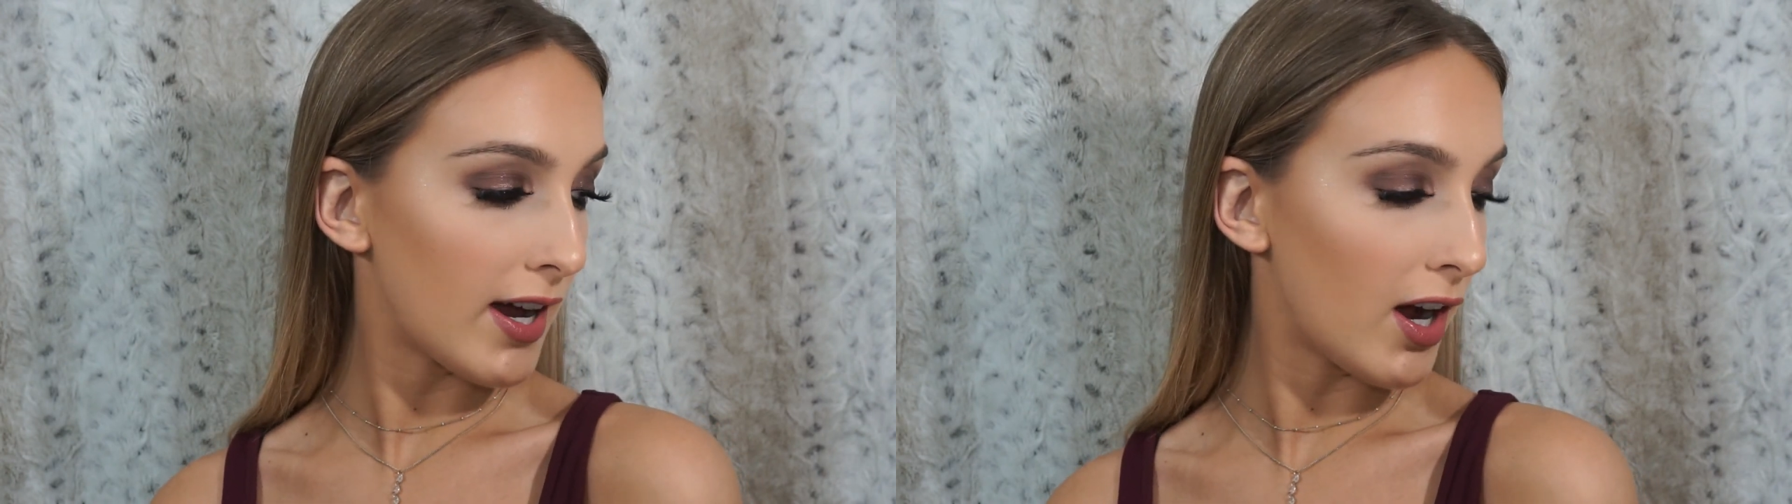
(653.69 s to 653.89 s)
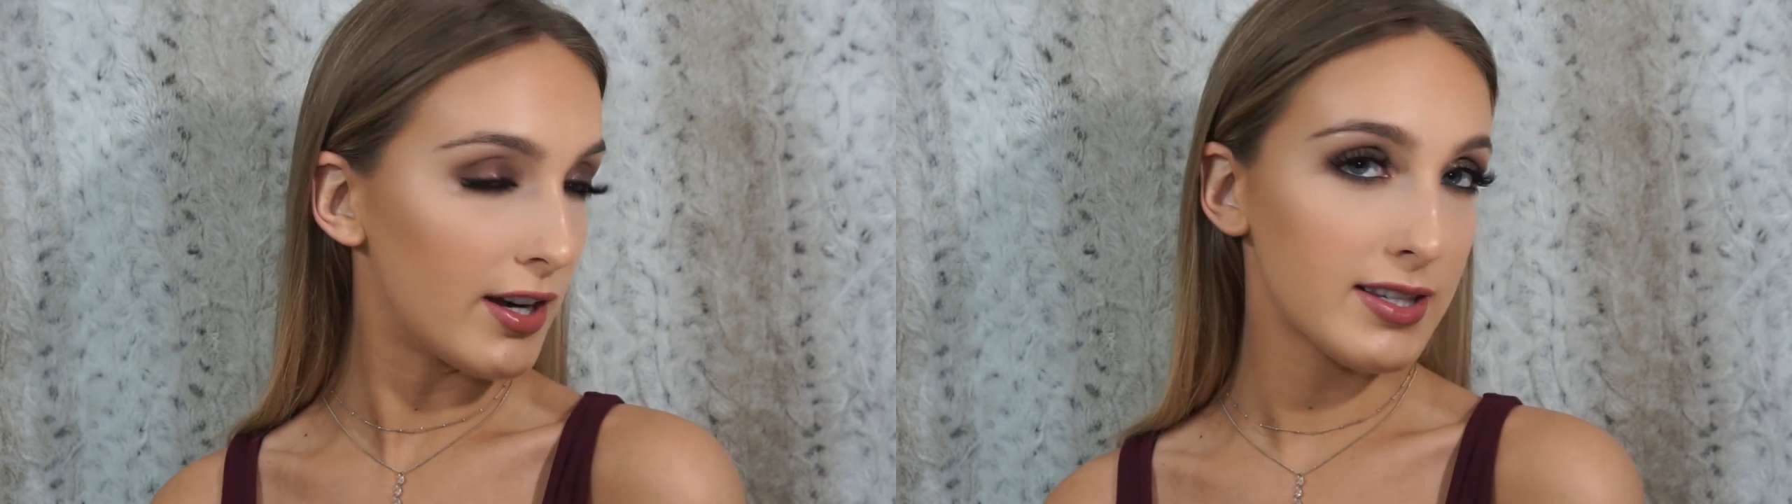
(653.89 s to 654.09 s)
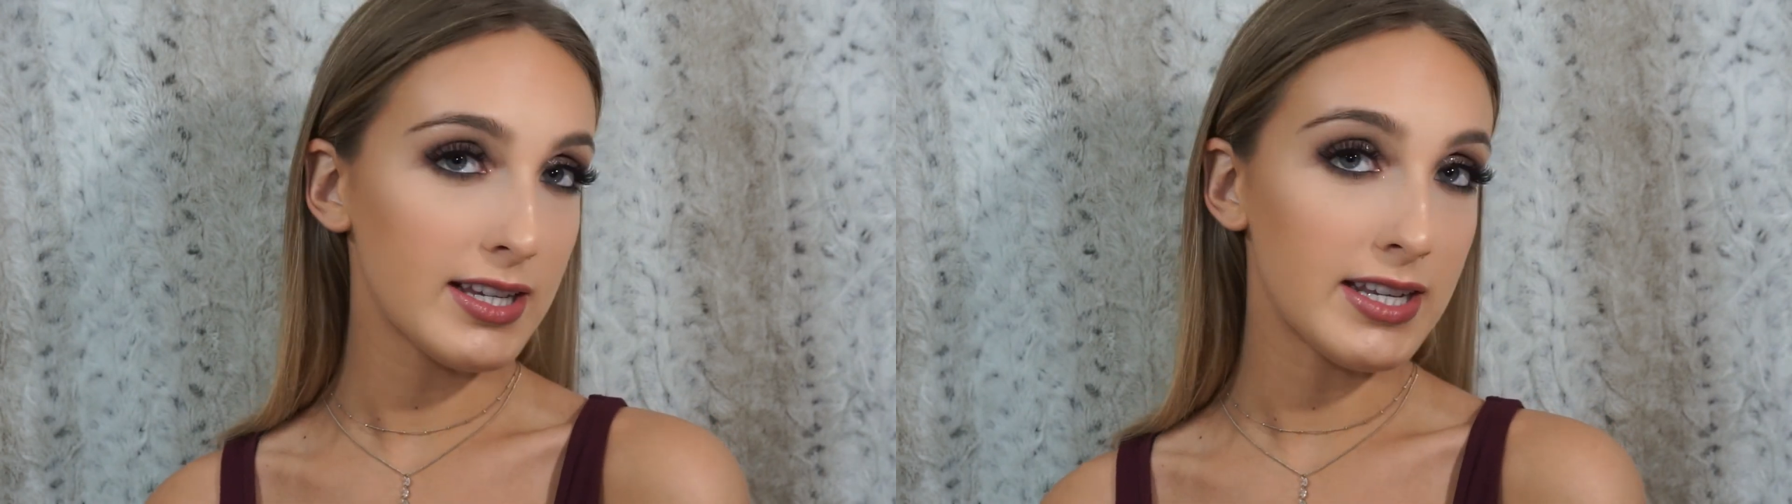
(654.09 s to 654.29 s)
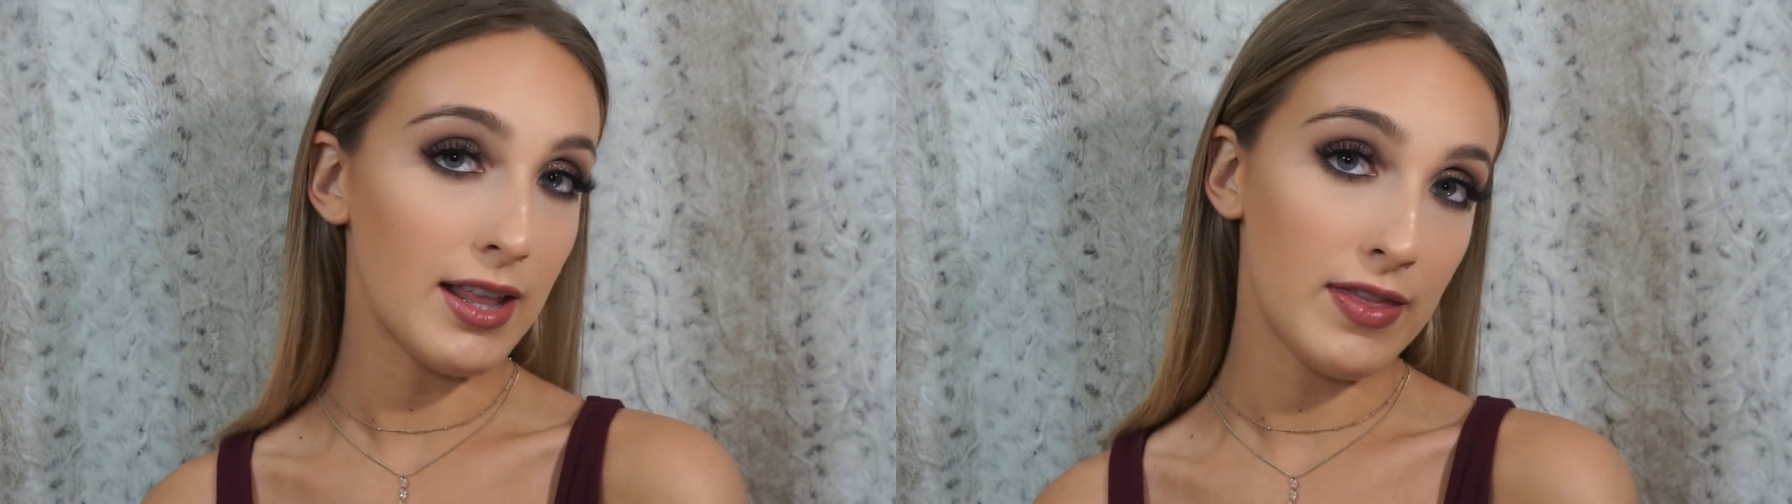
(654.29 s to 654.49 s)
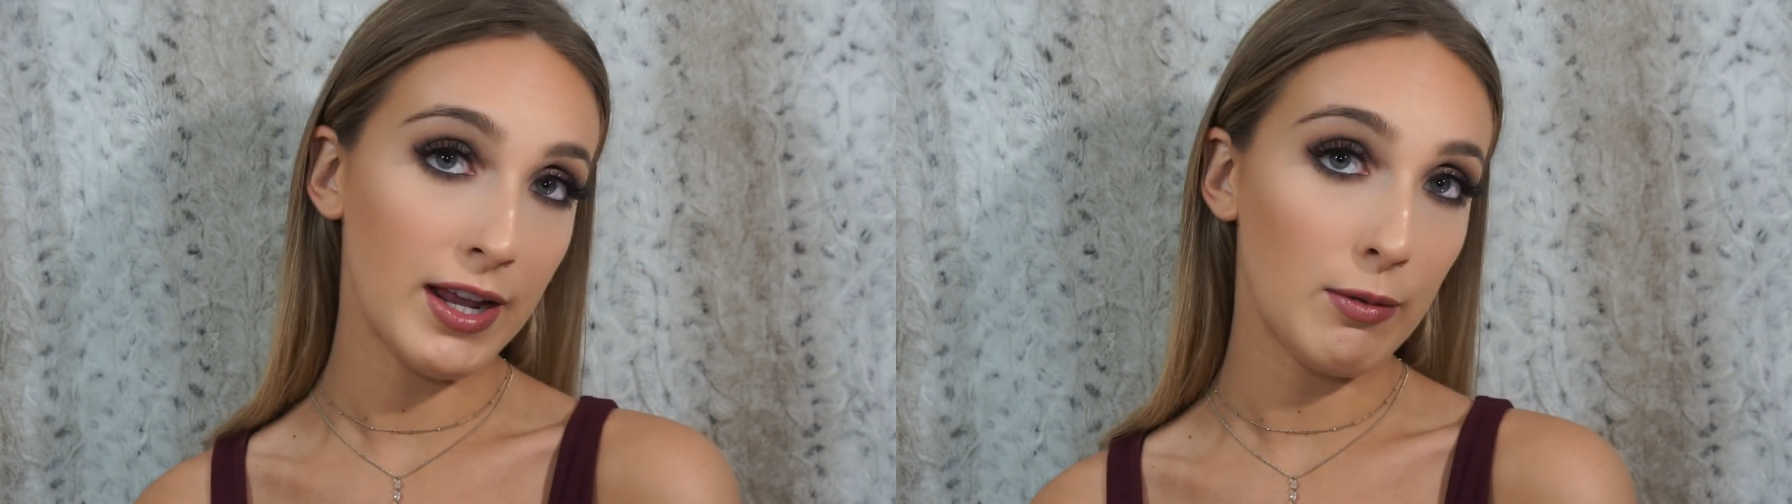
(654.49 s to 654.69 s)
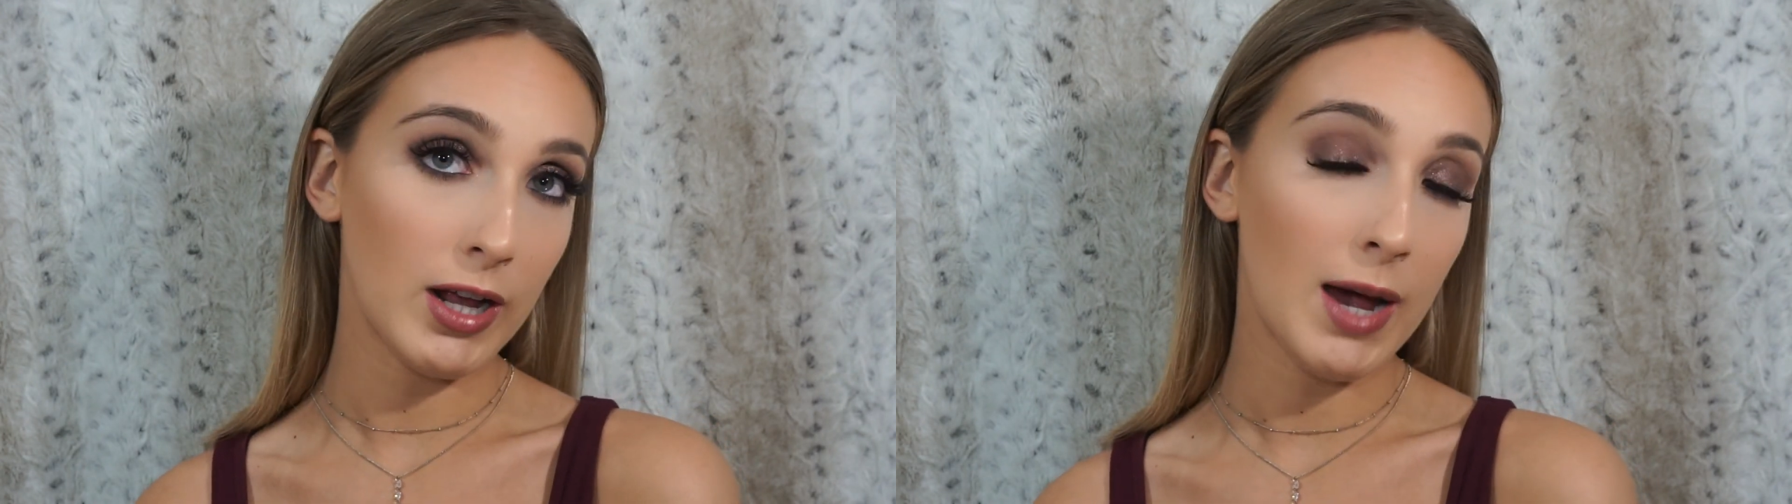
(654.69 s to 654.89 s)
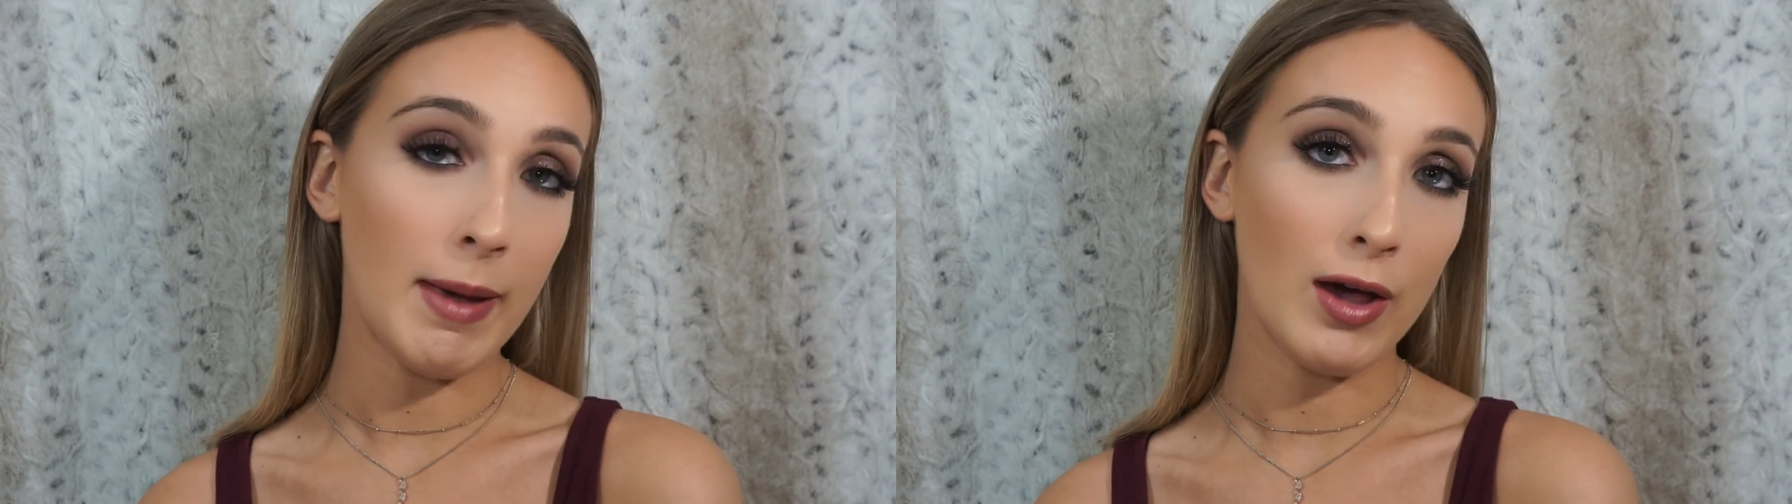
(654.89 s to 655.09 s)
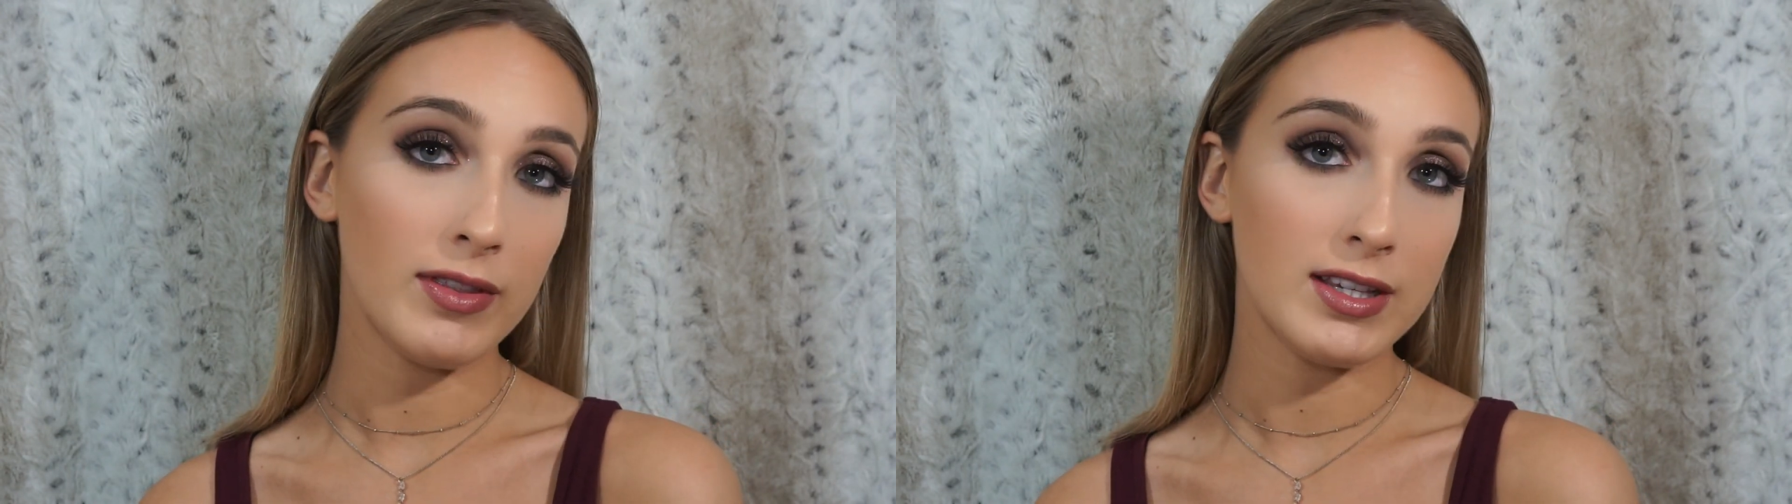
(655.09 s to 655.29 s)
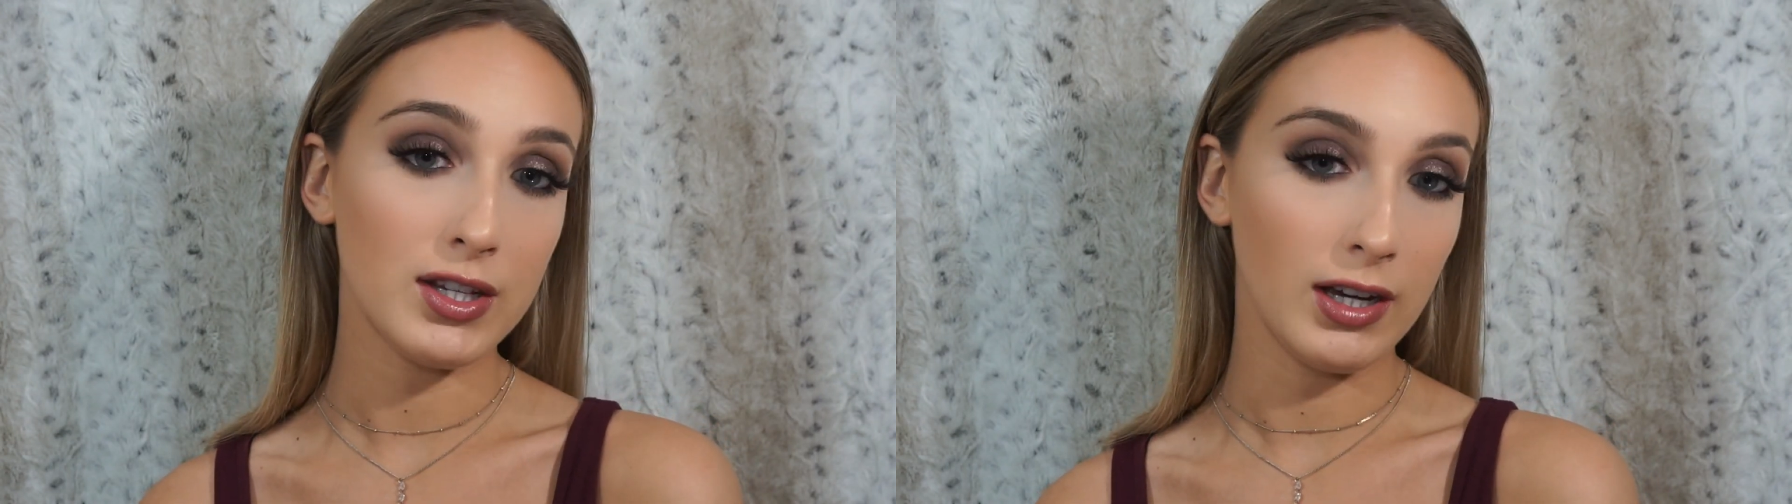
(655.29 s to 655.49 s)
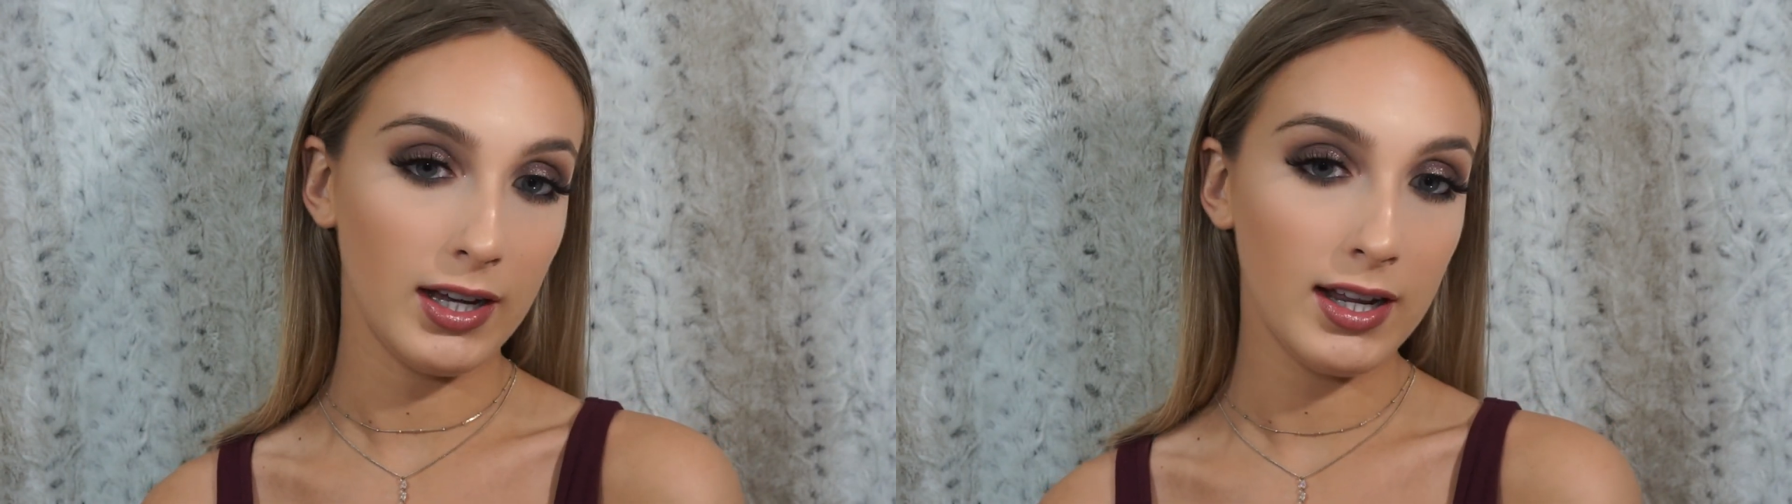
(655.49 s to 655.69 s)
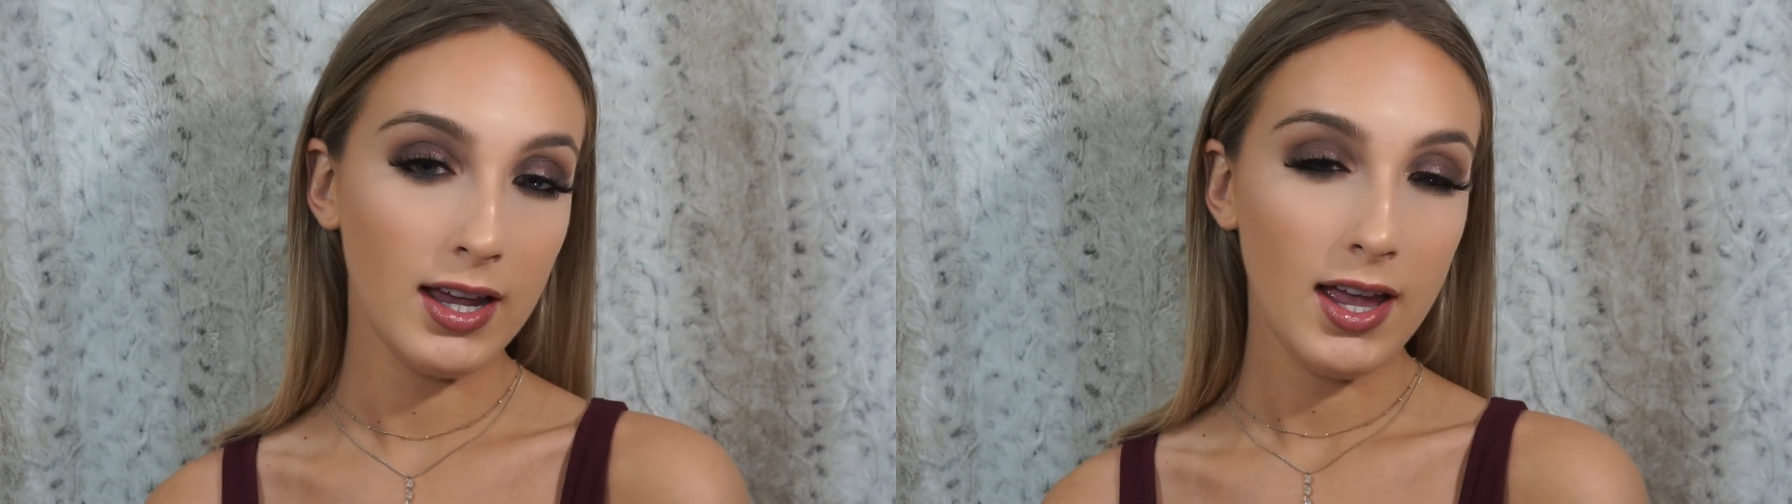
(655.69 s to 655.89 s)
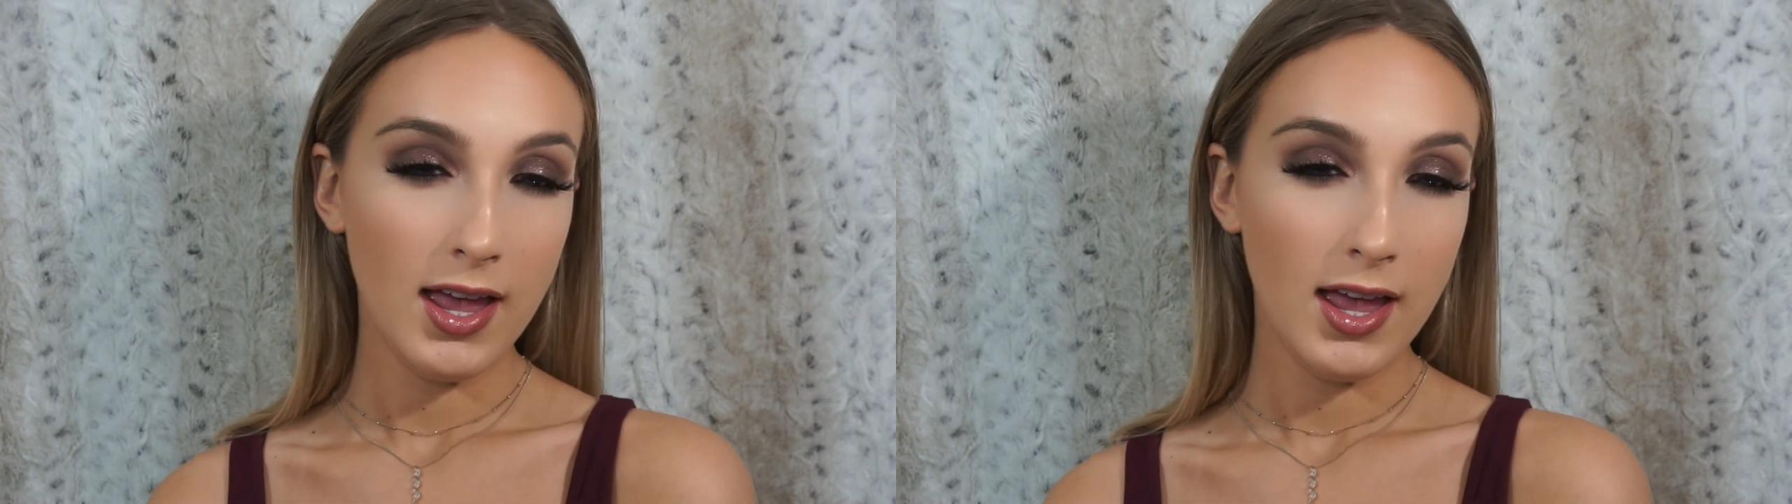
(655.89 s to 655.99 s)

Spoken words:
I honestly didn't think it would come out this good